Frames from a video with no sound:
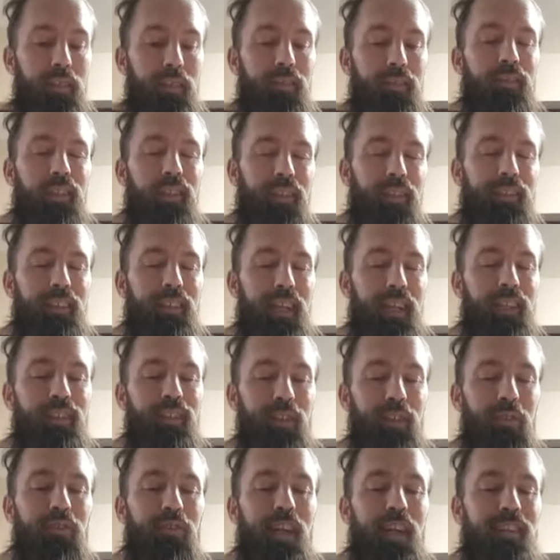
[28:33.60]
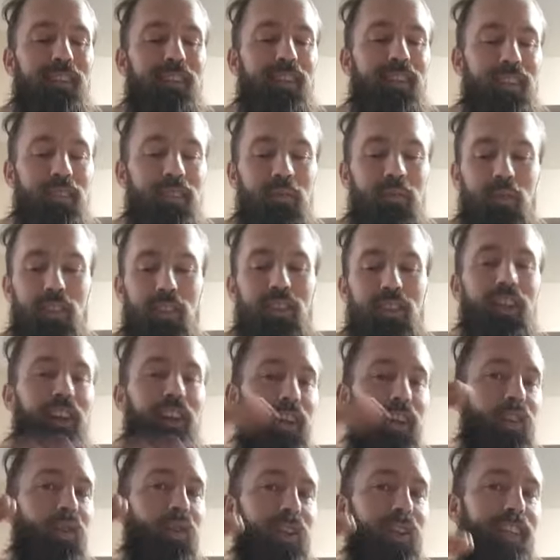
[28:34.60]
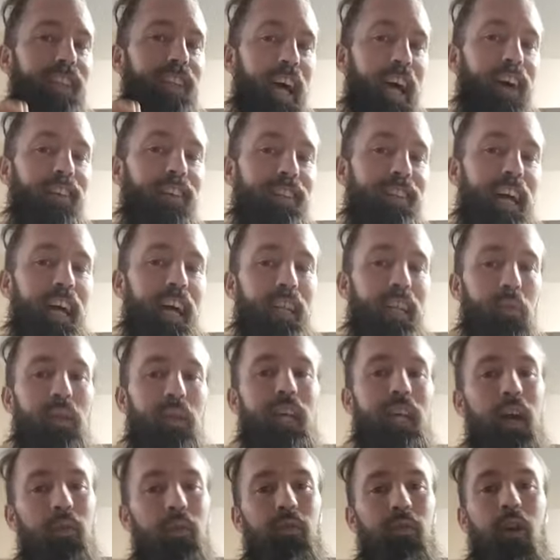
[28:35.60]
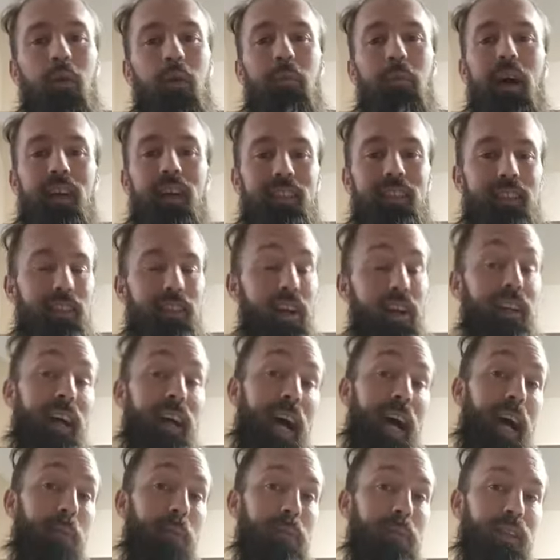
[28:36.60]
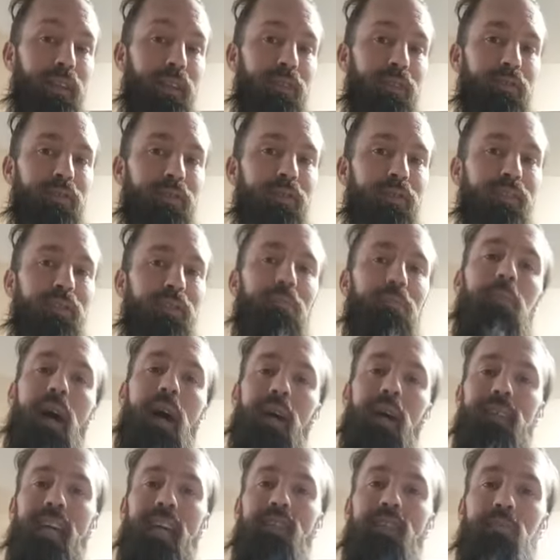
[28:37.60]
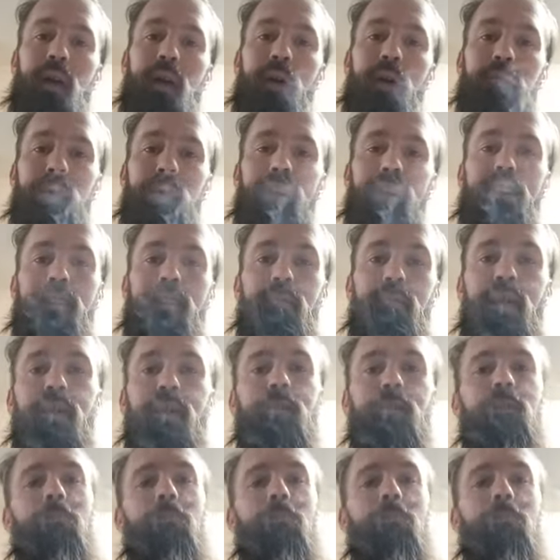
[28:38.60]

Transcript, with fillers: You know what I'm saying? So racism will start going down now that we got robots, dog. I believe. My, that's my opinion, bro.